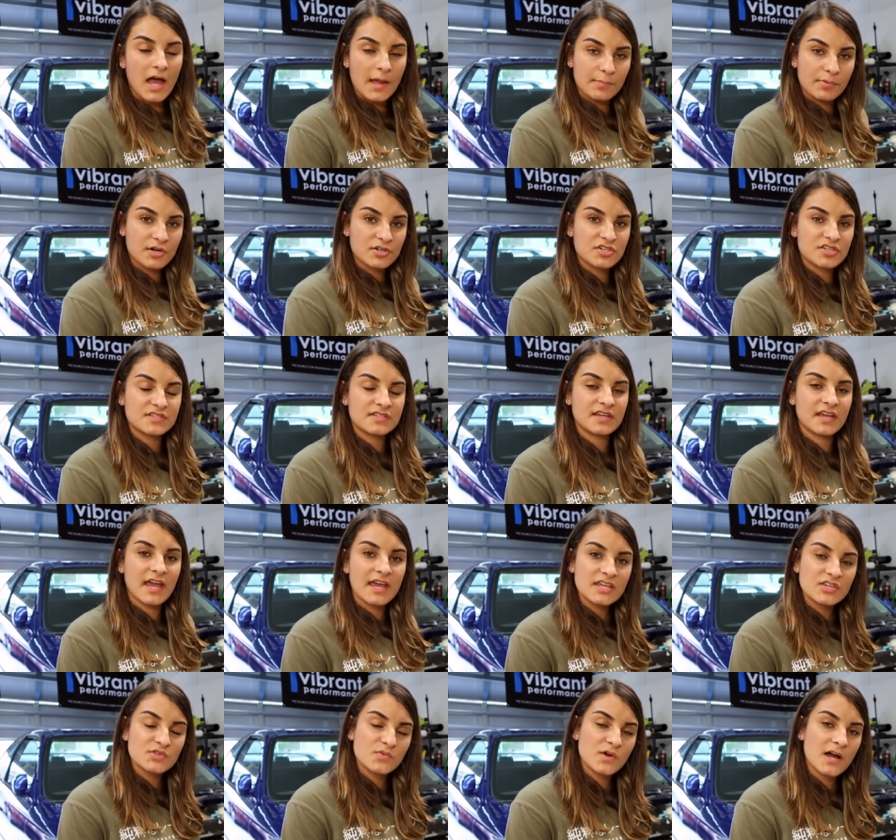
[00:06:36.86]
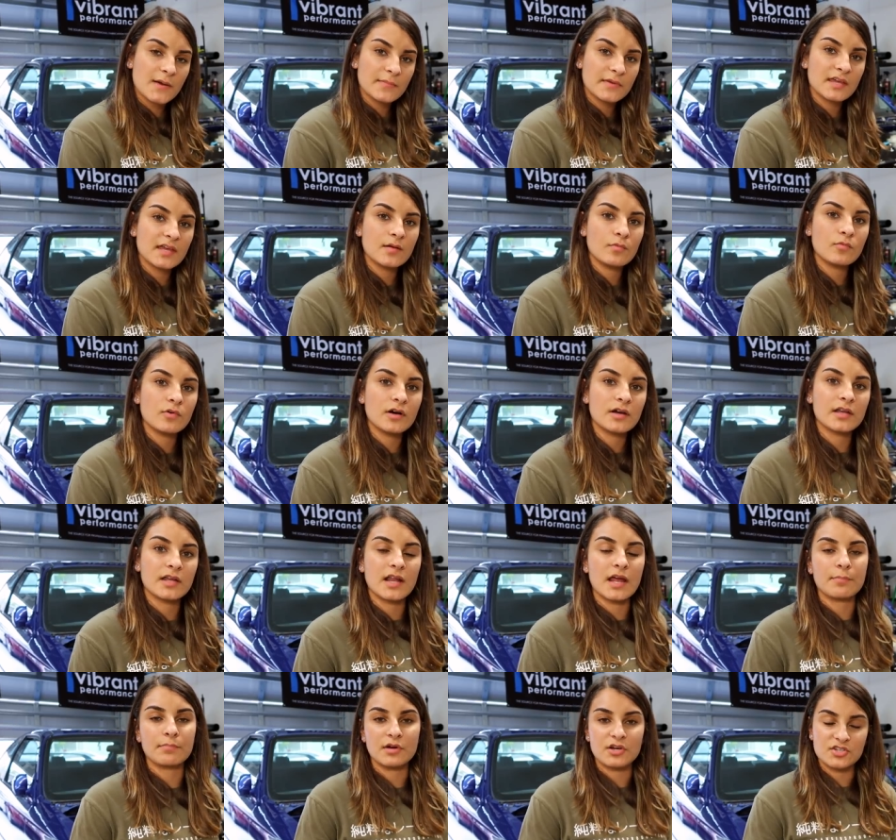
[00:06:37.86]
I purchased the K-Swap EM1 and
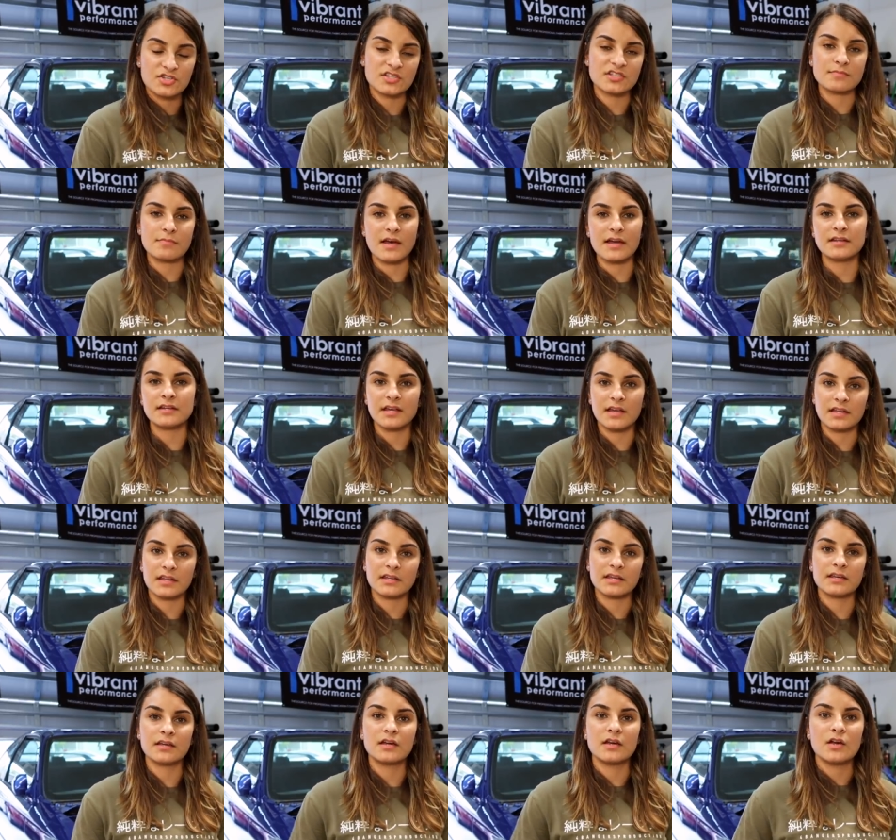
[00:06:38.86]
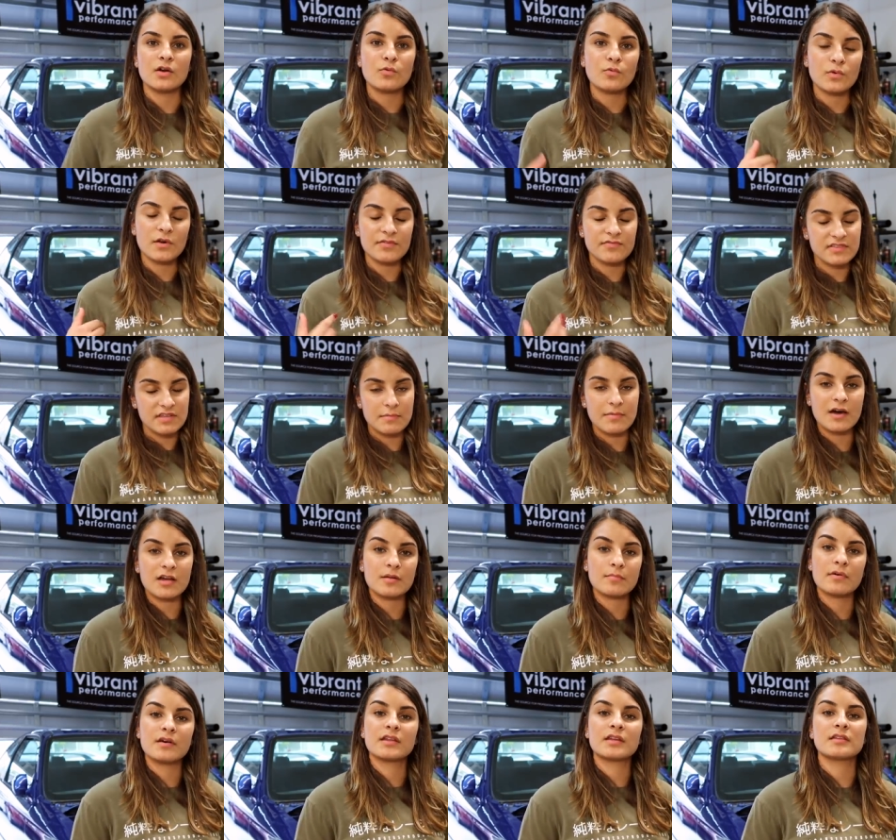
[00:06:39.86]
I purchased my daily with the amount
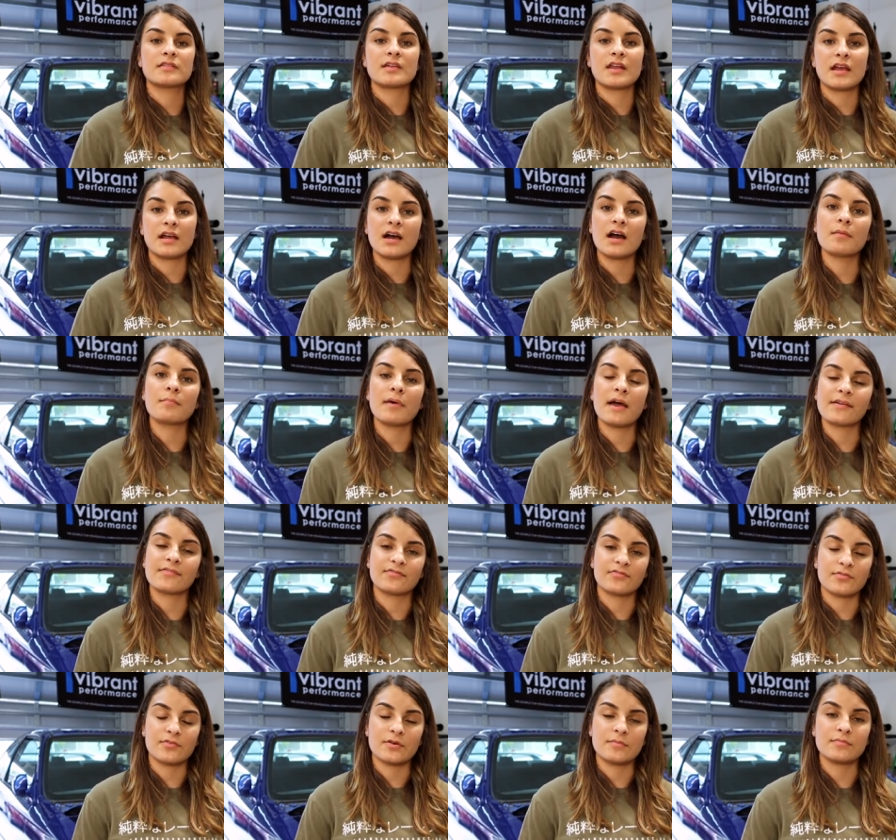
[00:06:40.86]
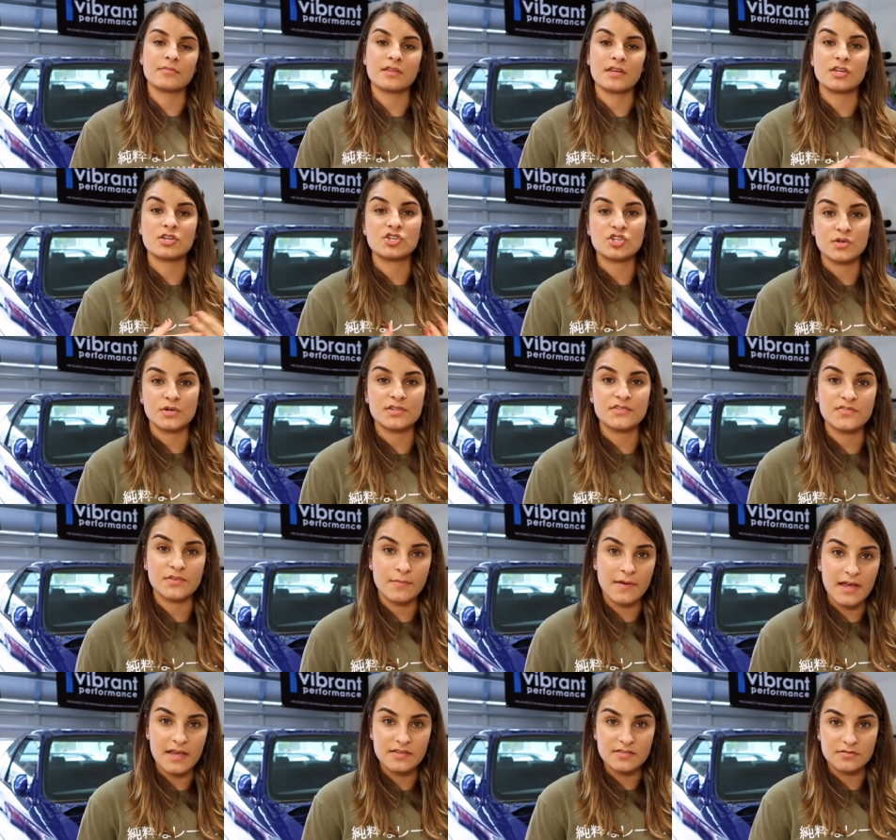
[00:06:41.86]
of money that I got back from the insurance for
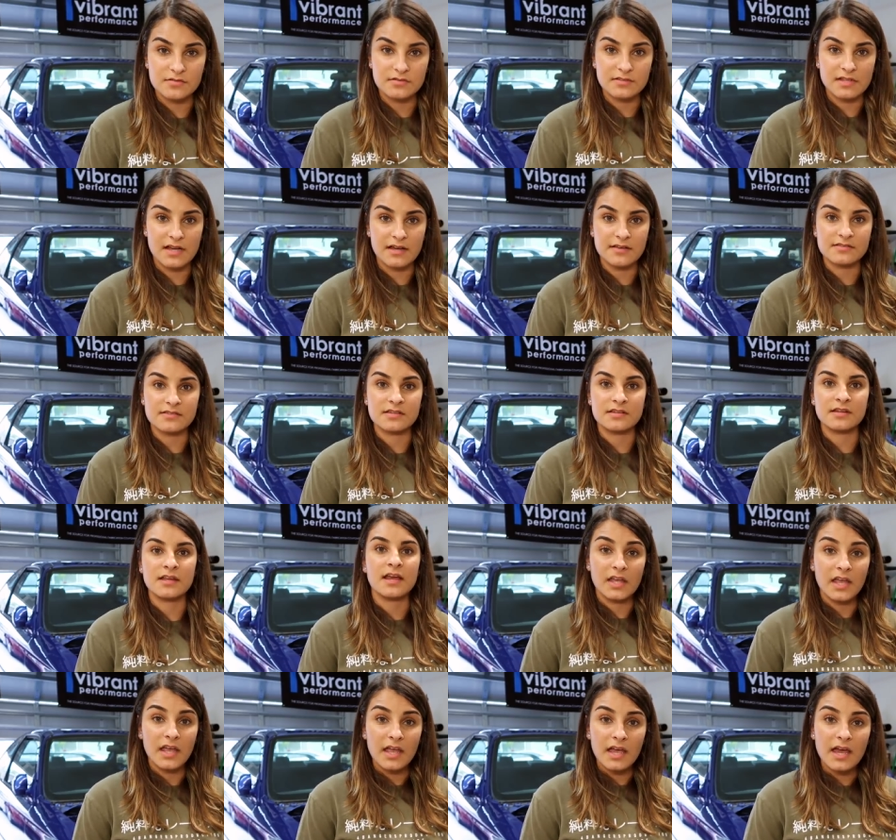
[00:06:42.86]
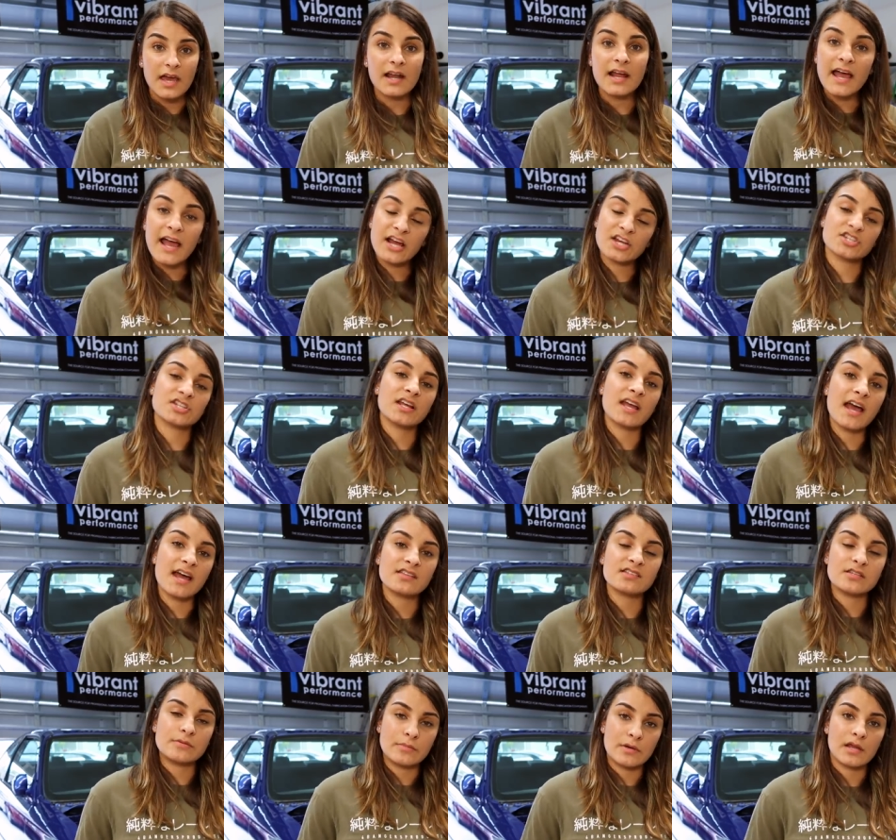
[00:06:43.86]
my S2000. And I actually
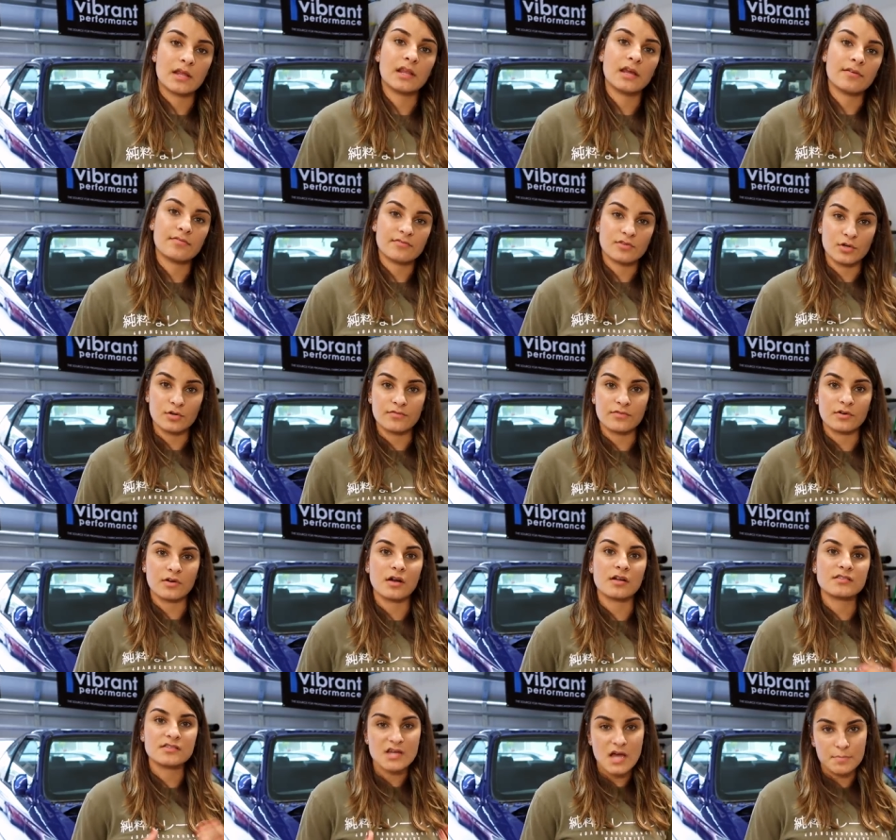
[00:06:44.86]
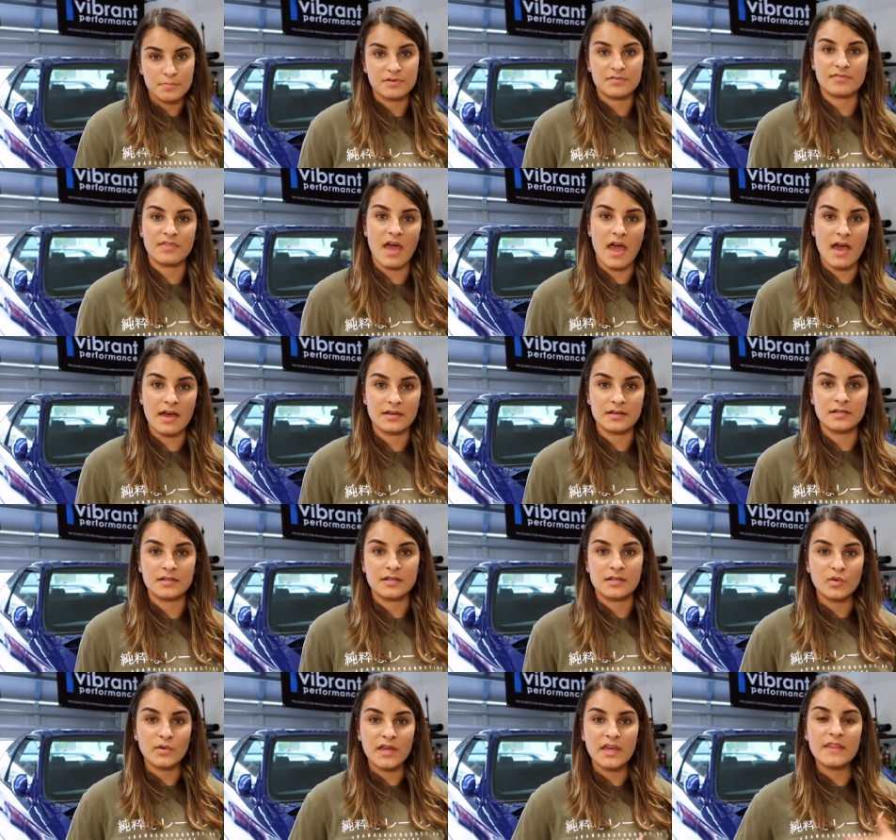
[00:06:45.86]
had some money left over on top of that.
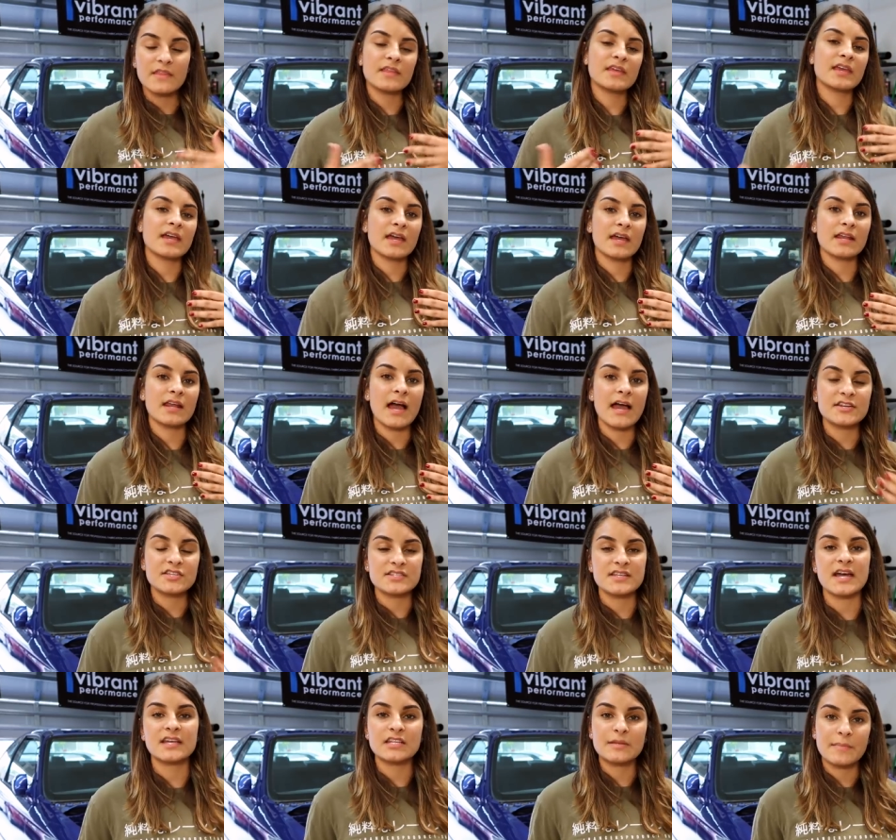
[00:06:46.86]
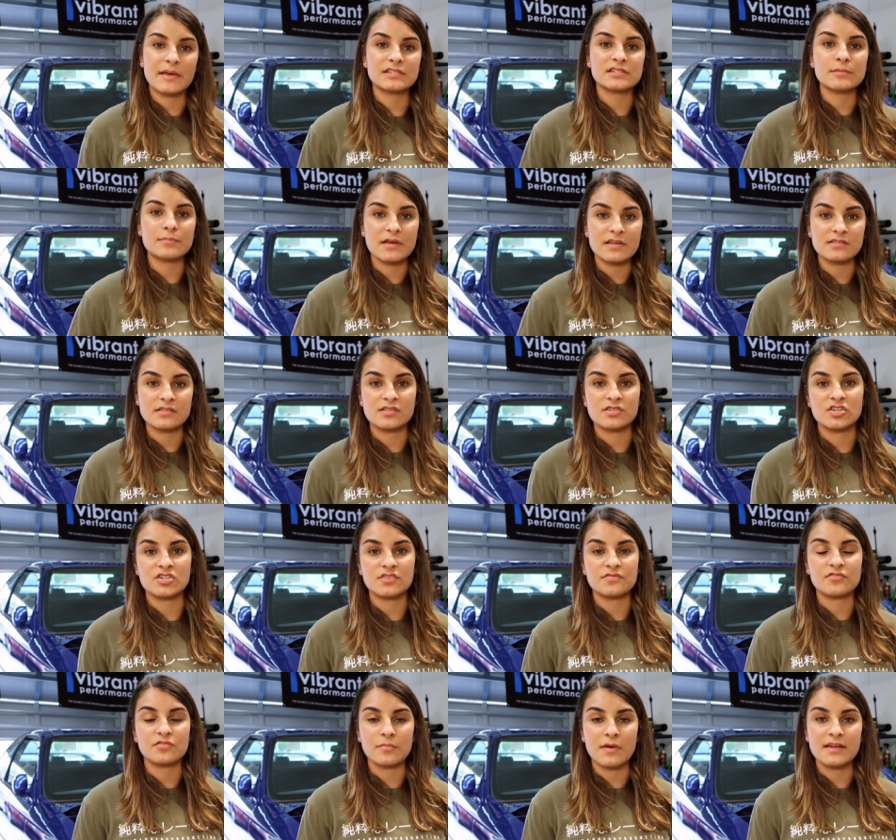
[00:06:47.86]
So in the end, I just had to make the best
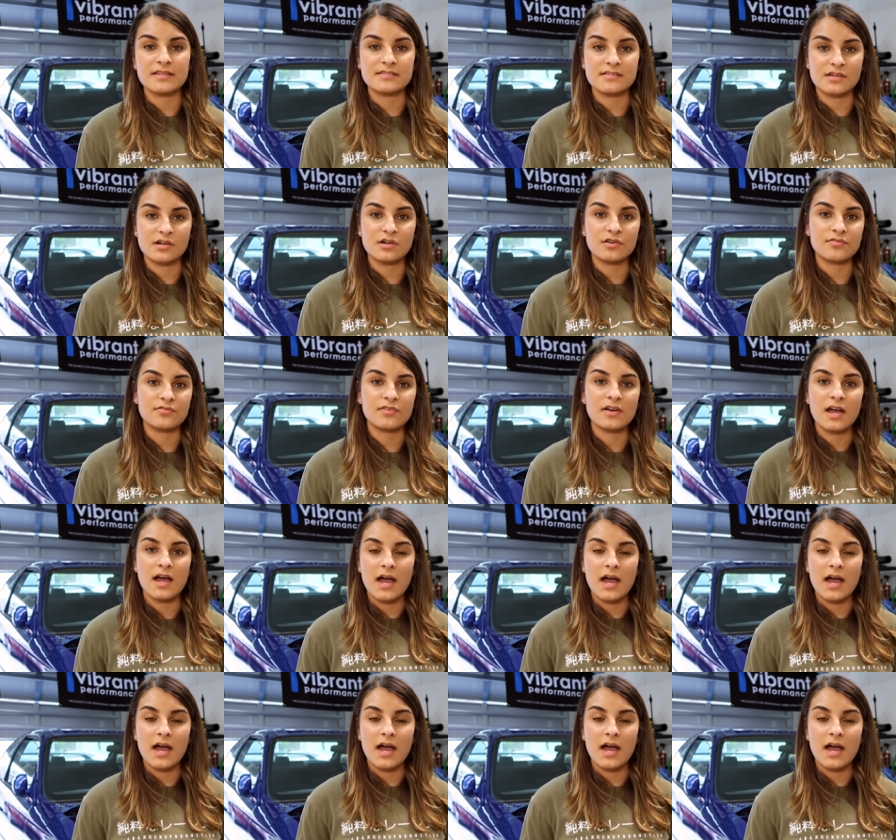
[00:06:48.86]
decision for myself.